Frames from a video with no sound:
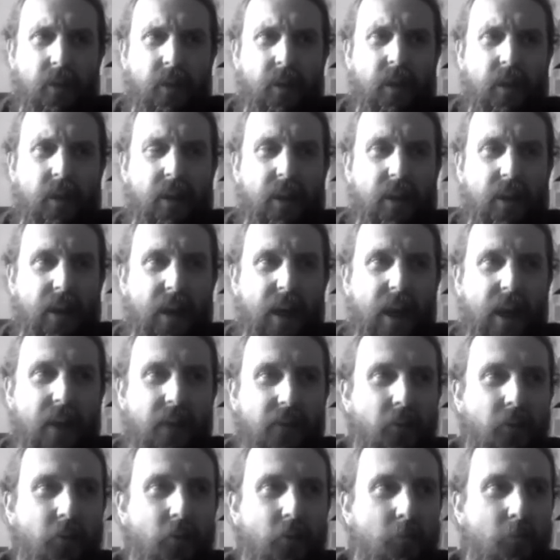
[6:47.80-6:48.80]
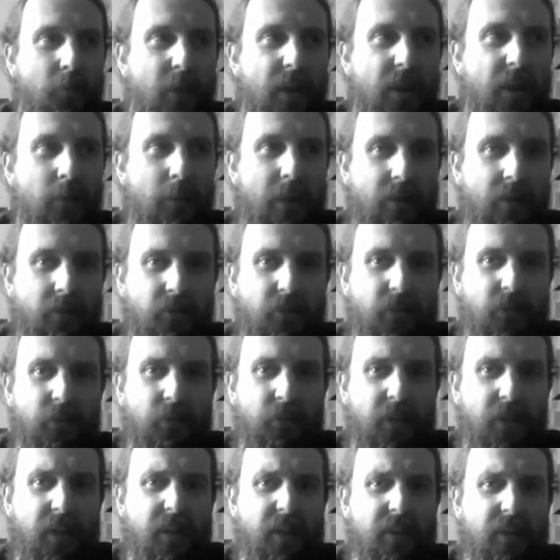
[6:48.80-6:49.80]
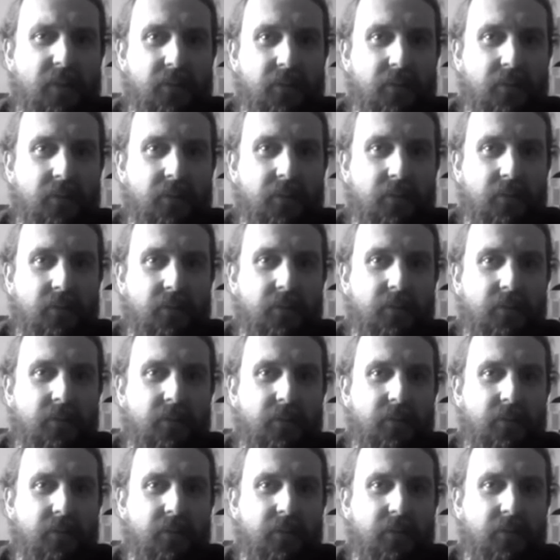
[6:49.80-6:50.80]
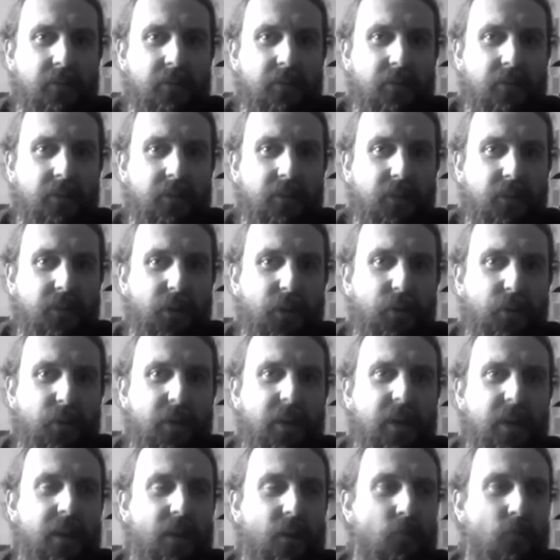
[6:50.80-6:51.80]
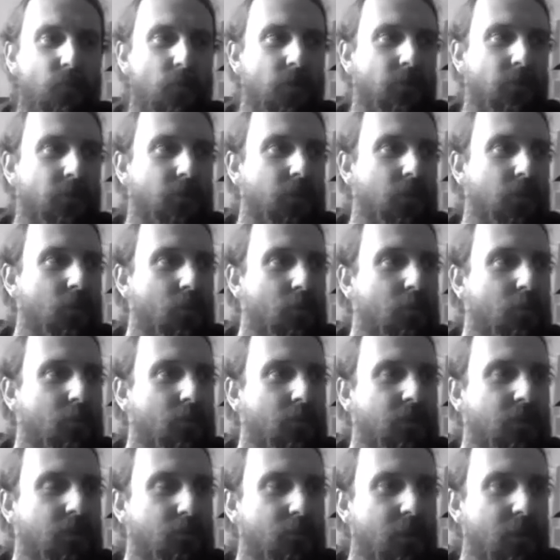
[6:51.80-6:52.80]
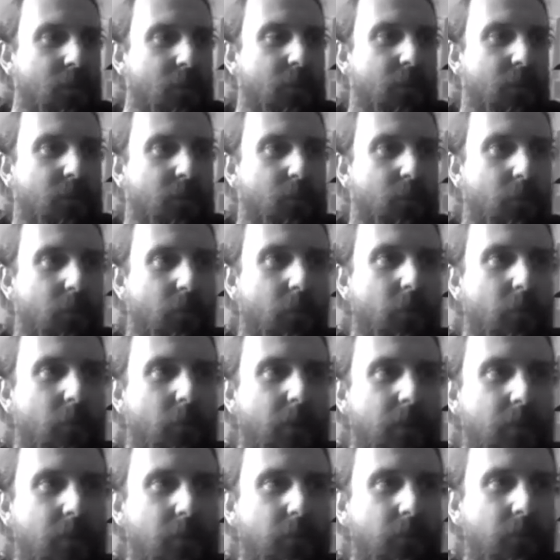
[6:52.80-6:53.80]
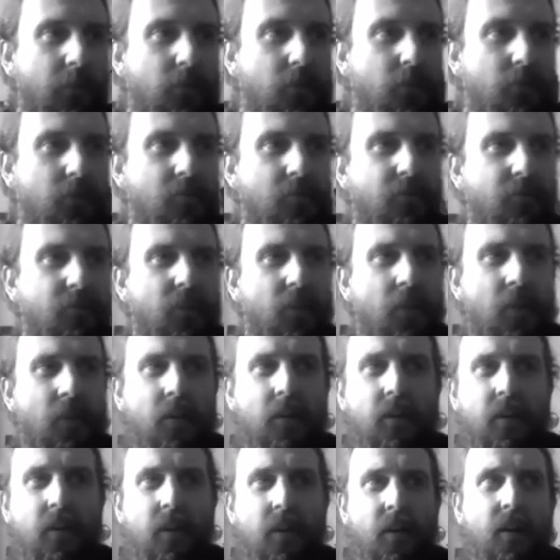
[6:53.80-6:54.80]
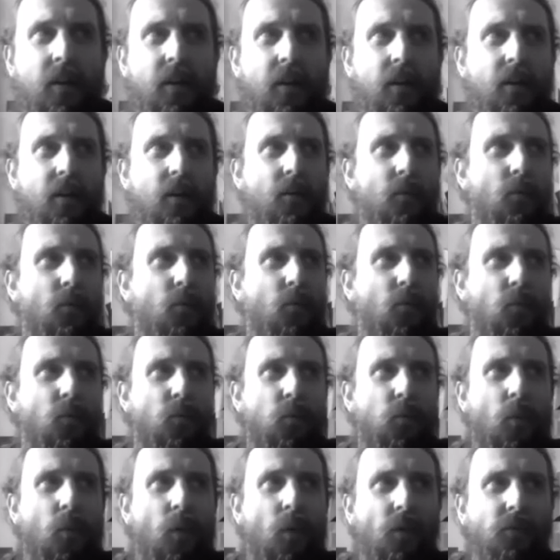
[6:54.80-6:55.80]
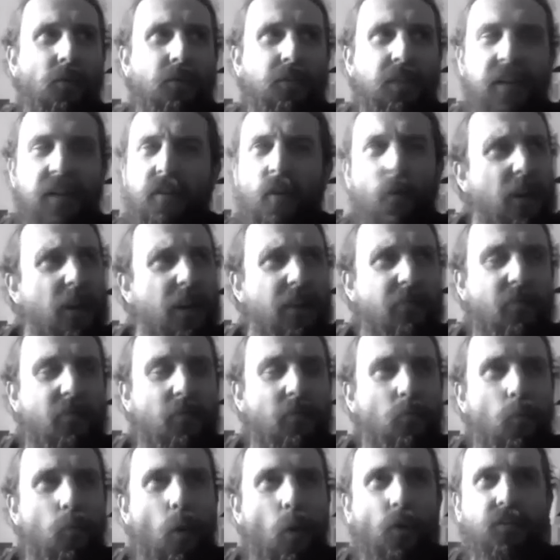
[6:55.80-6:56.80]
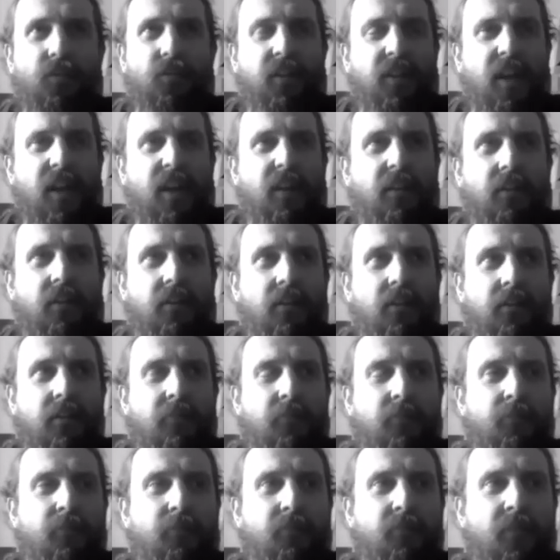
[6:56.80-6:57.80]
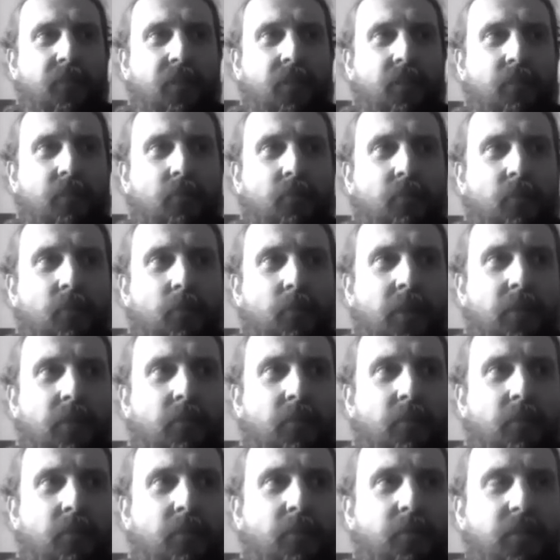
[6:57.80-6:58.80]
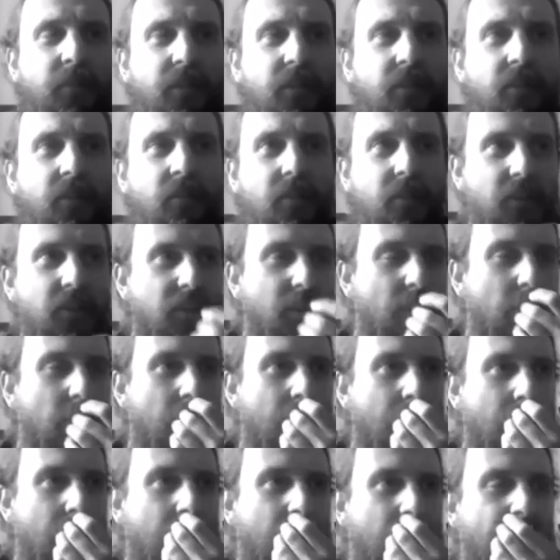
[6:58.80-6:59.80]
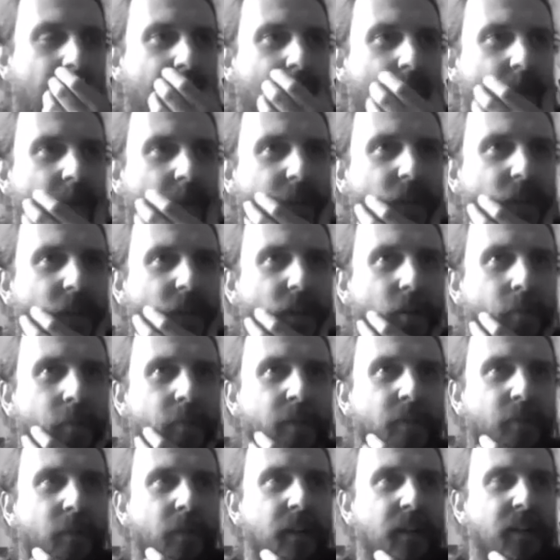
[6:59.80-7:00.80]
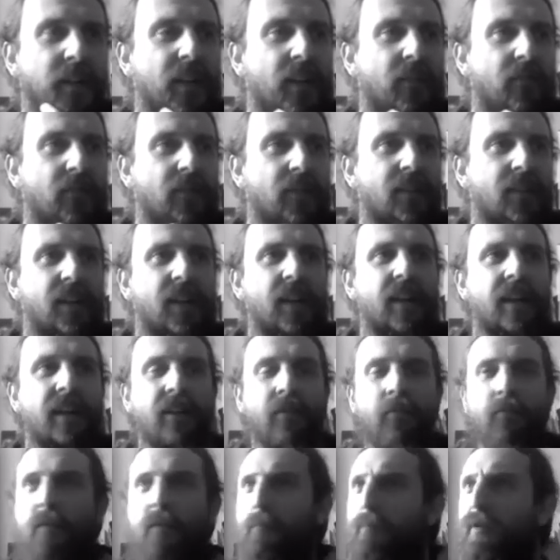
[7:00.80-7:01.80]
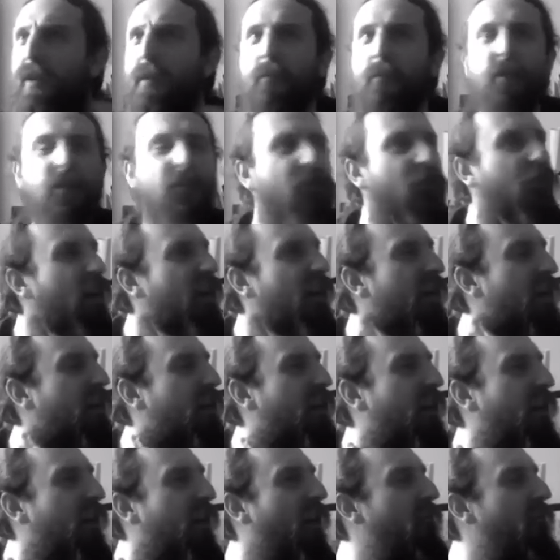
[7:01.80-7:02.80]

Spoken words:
It ended up being about 2 years, like a 2-year-long world tour. But it's weird because we were only meant to be on tour for 1 year, not even 1 year. We started in like October 2017, and we pretty much finished in like the